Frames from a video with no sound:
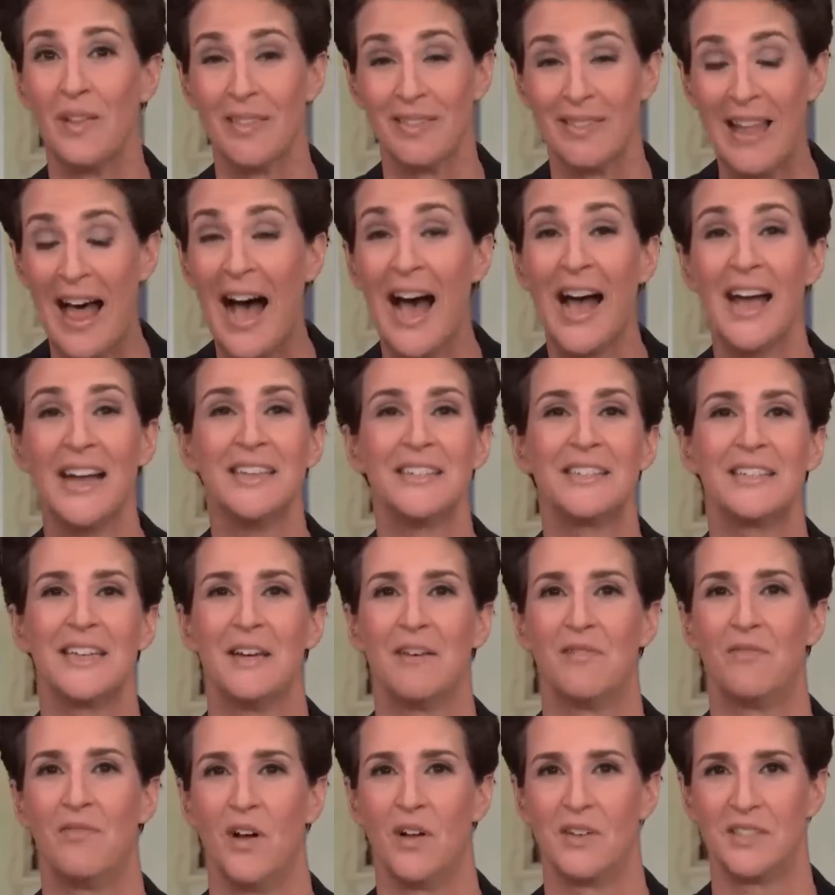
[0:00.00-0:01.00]
lies
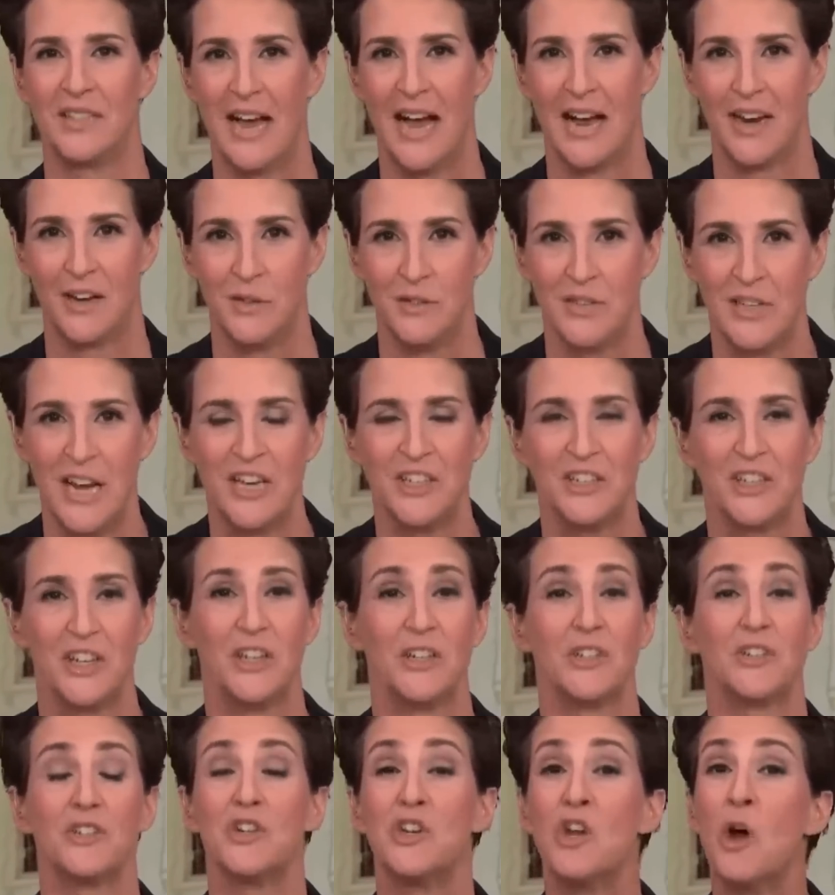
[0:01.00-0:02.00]
and false
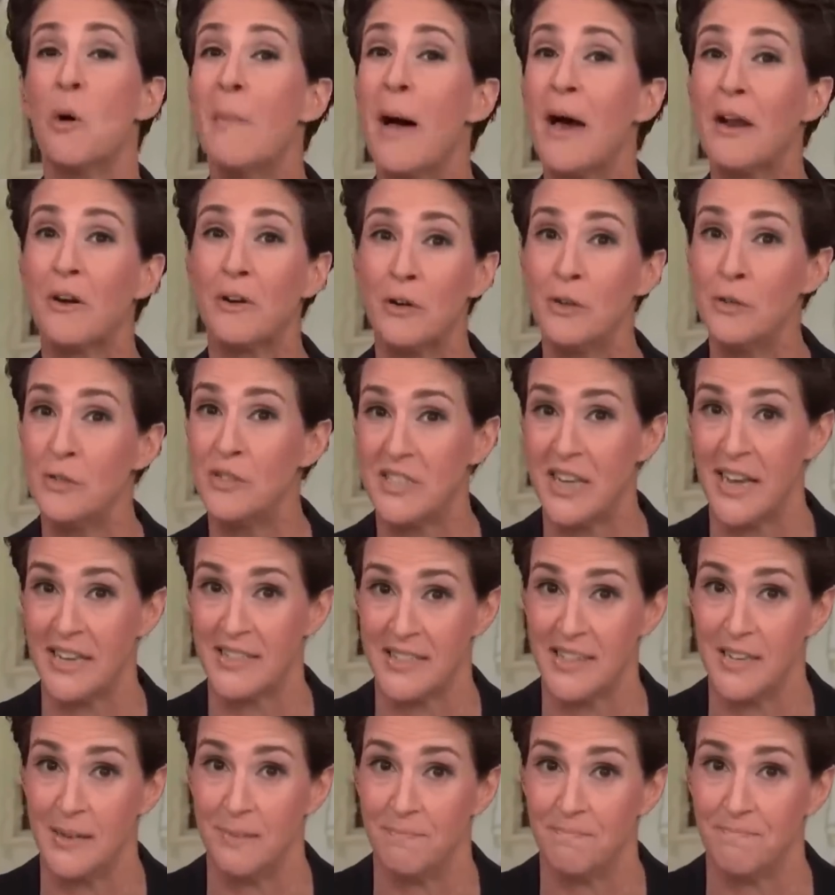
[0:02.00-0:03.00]
accusations, no matter who
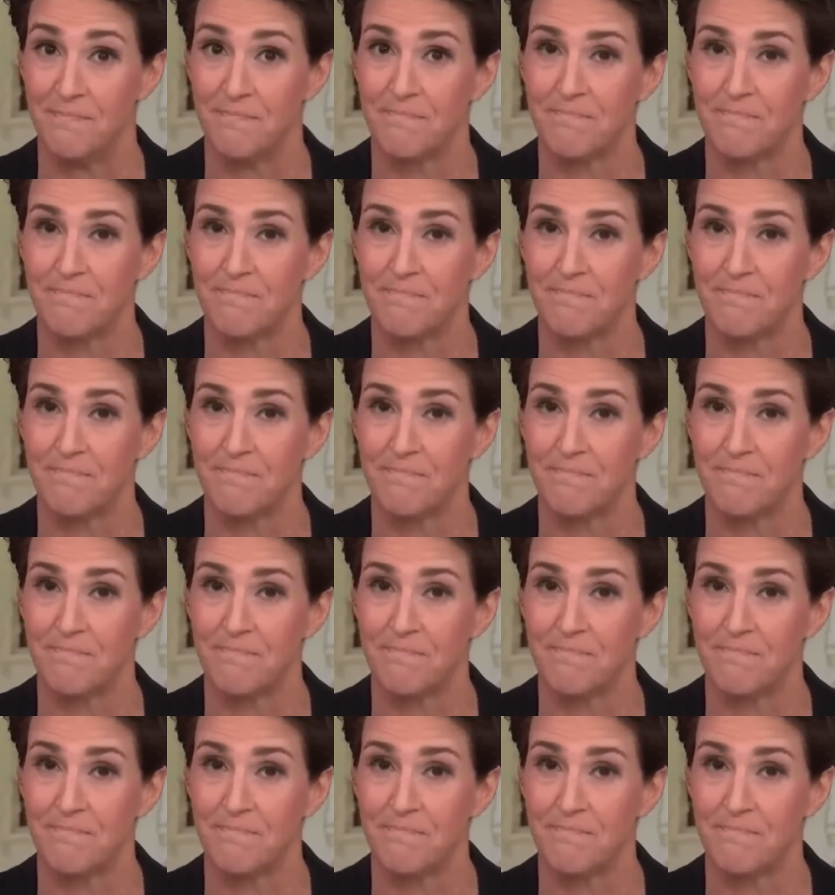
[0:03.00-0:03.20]
says them.